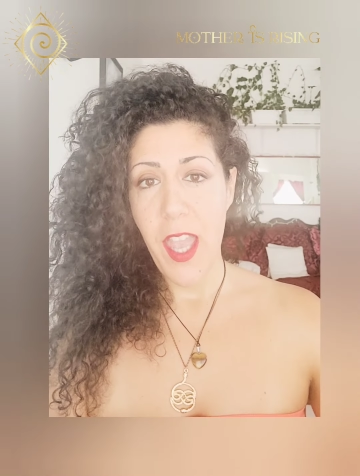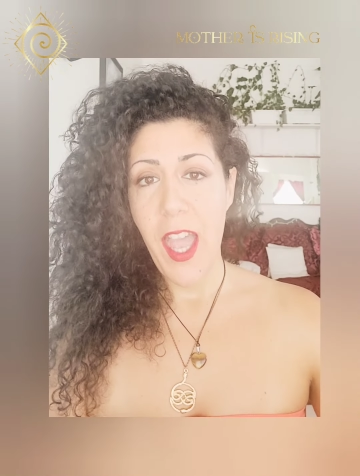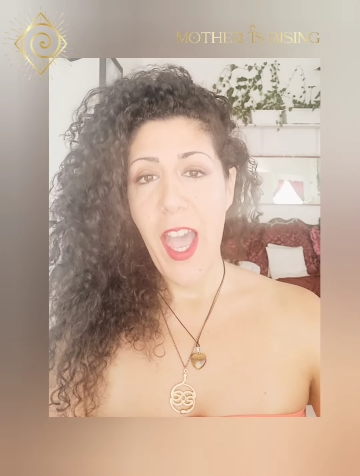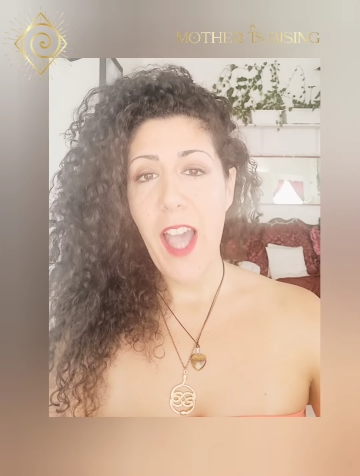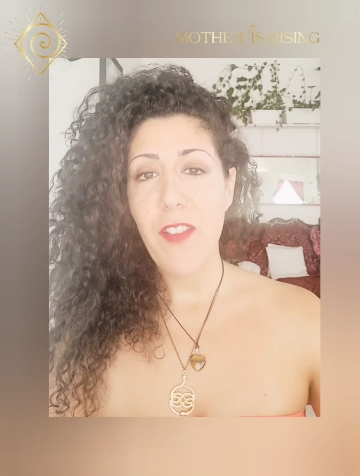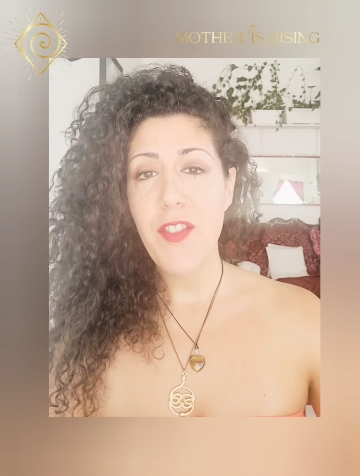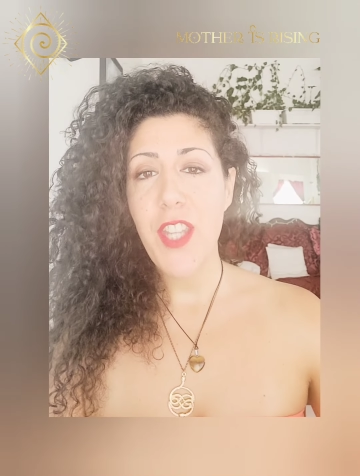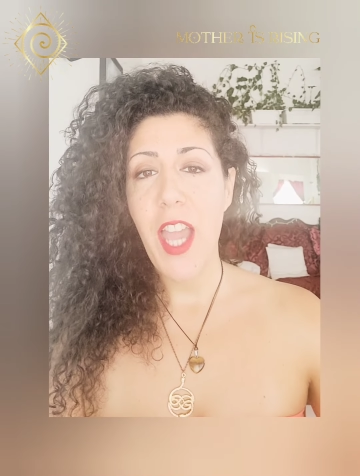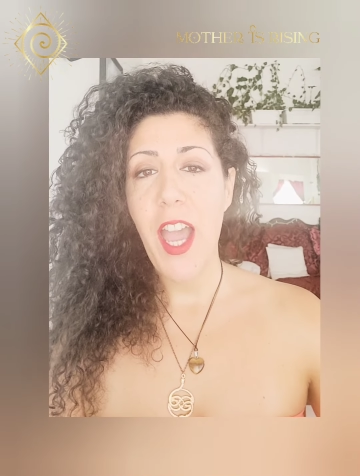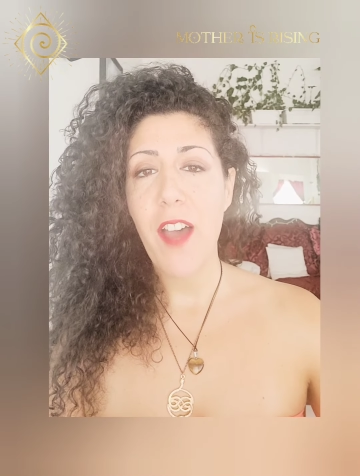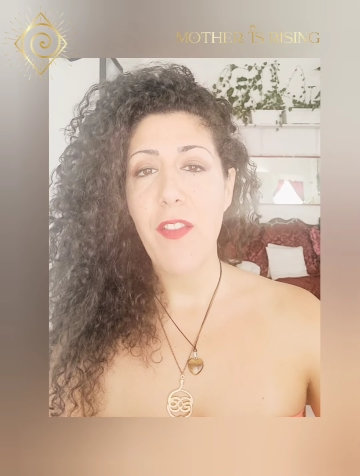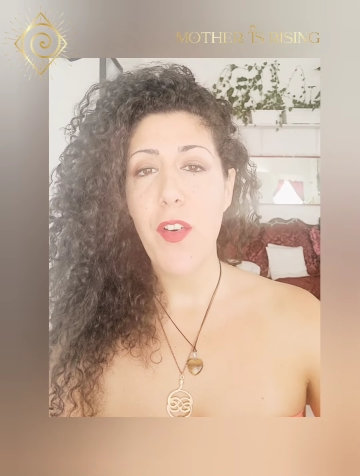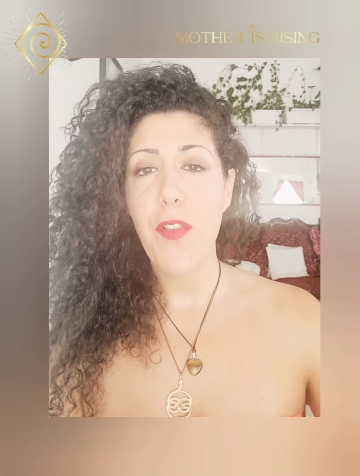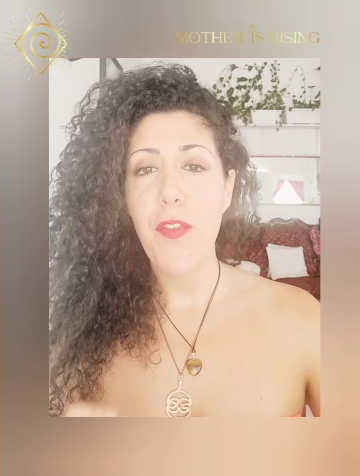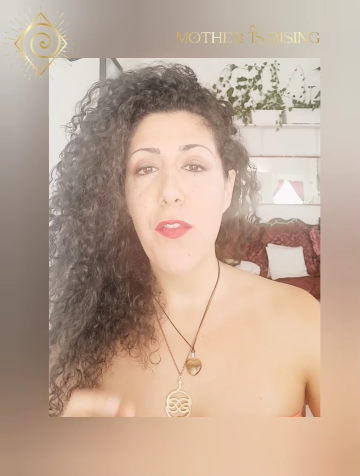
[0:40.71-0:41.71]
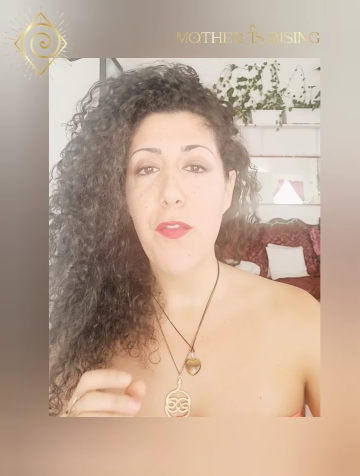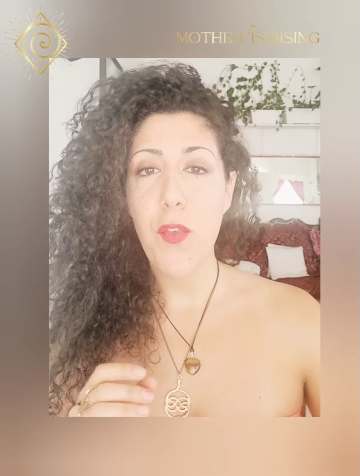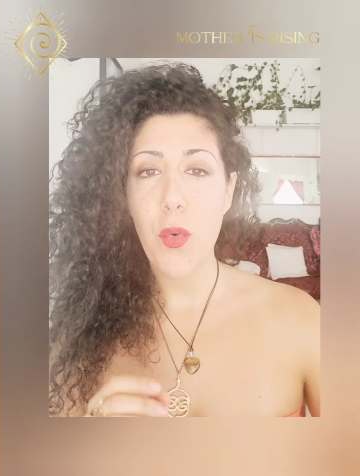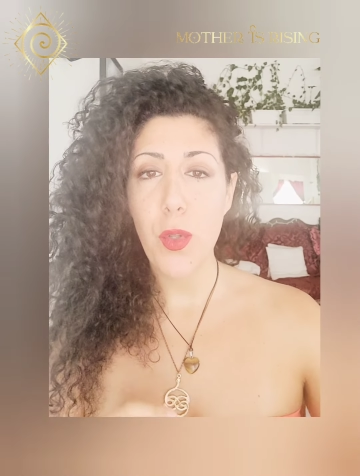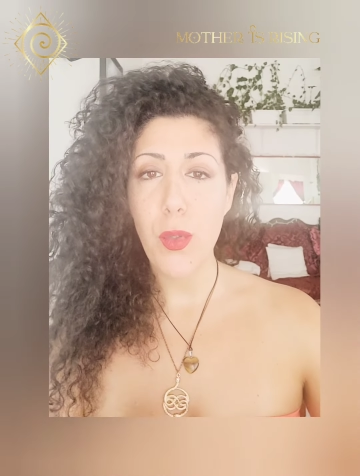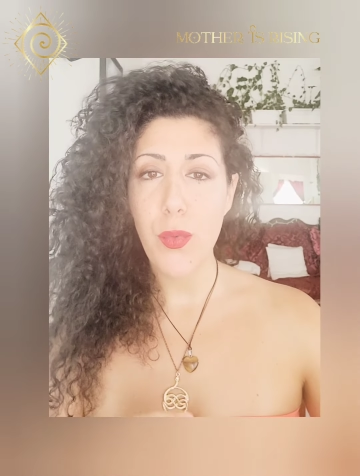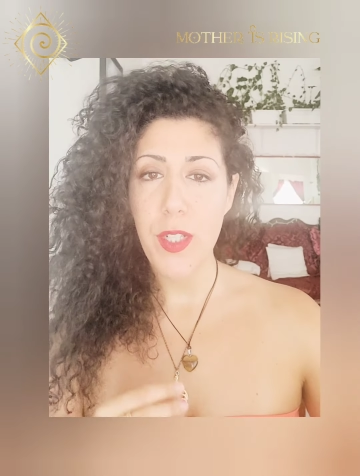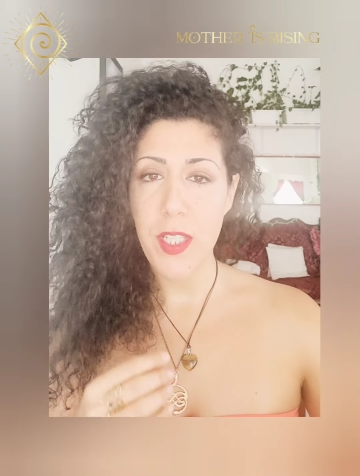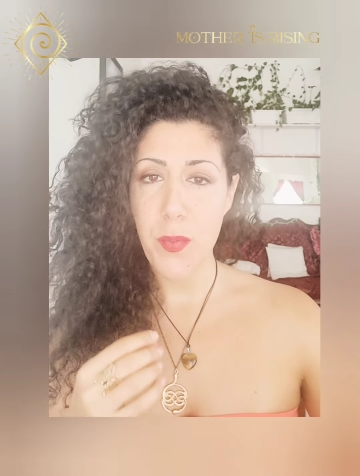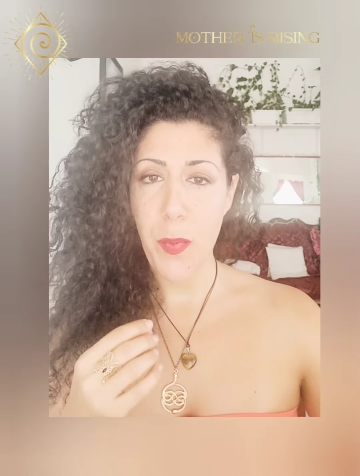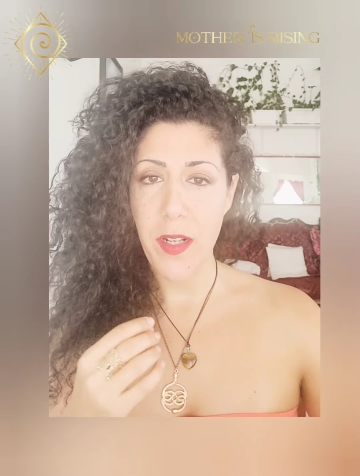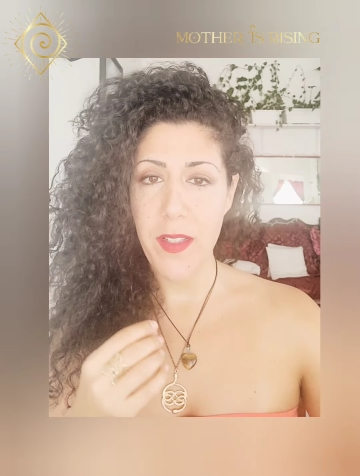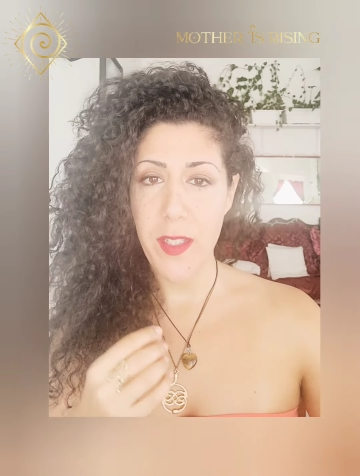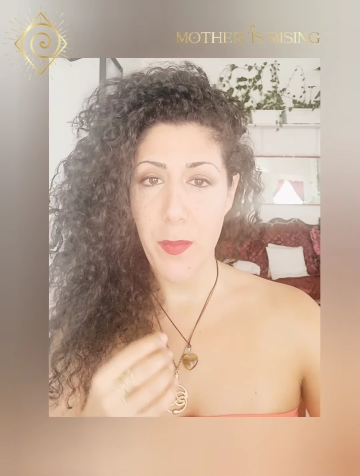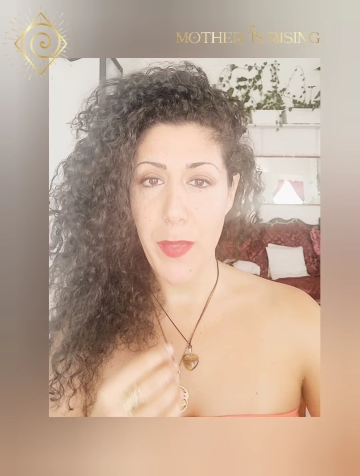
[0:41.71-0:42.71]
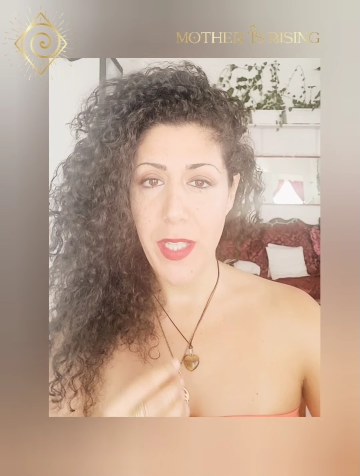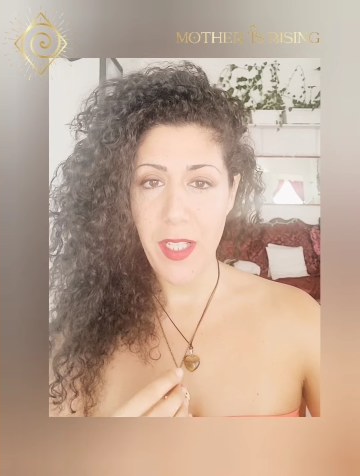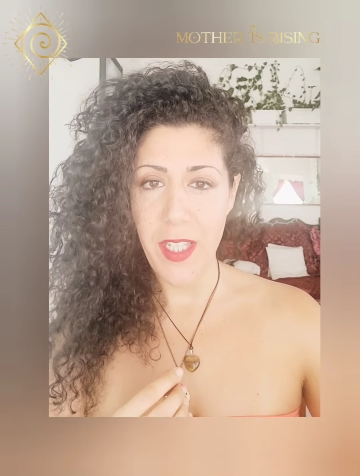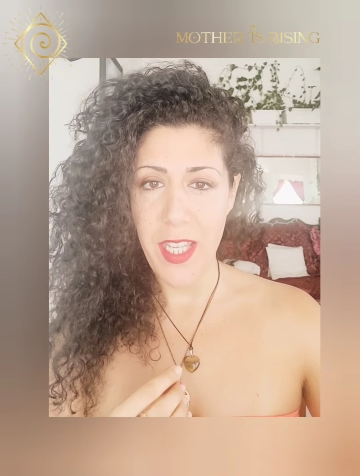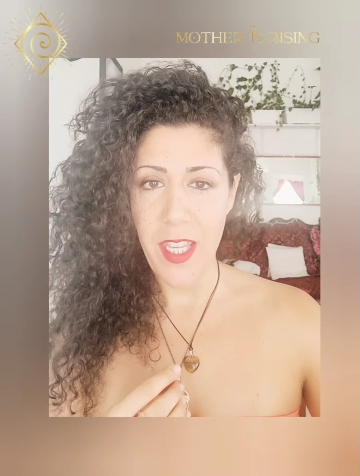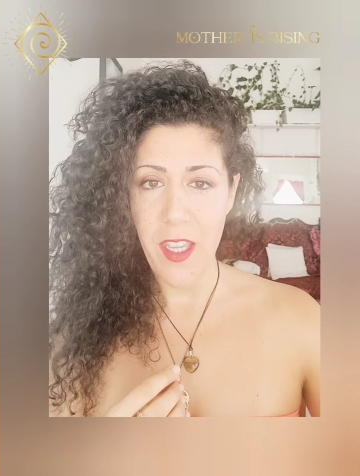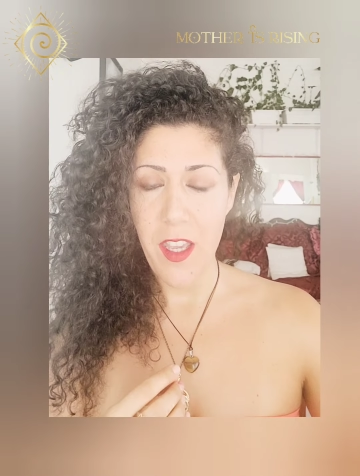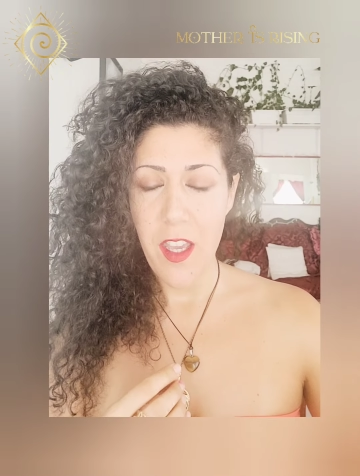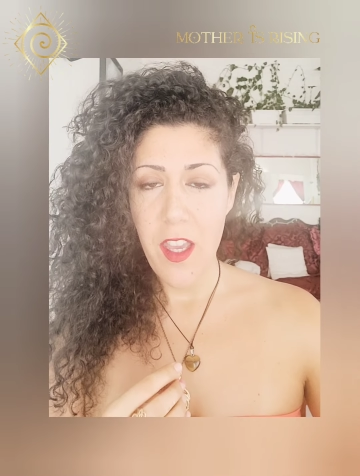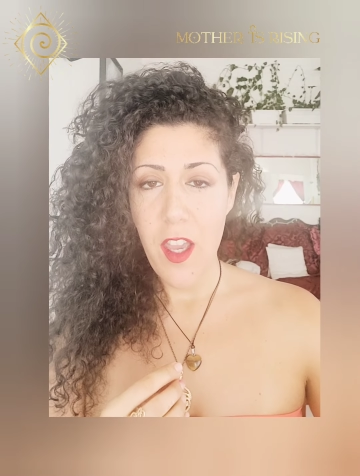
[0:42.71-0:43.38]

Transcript: have to have a full responsibility